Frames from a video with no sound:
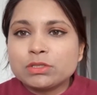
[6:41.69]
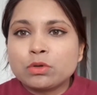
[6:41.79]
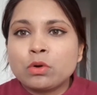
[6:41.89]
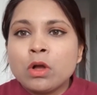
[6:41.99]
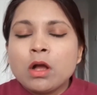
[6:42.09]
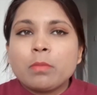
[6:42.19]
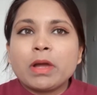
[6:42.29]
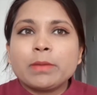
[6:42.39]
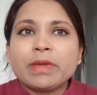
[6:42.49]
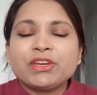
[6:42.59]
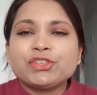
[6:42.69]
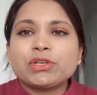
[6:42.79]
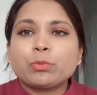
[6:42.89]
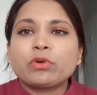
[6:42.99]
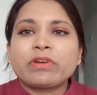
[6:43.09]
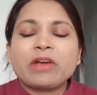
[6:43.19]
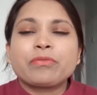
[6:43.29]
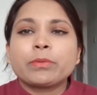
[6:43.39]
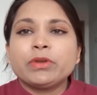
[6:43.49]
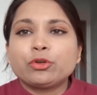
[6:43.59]
So my manager would
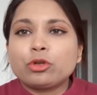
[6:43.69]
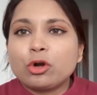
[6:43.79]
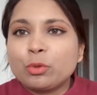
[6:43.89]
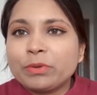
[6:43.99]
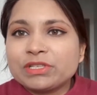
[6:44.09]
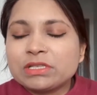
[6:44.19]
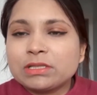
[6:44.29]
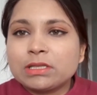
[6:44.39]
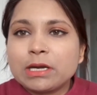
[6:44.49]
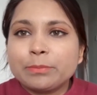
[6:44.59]
refer me to the occupational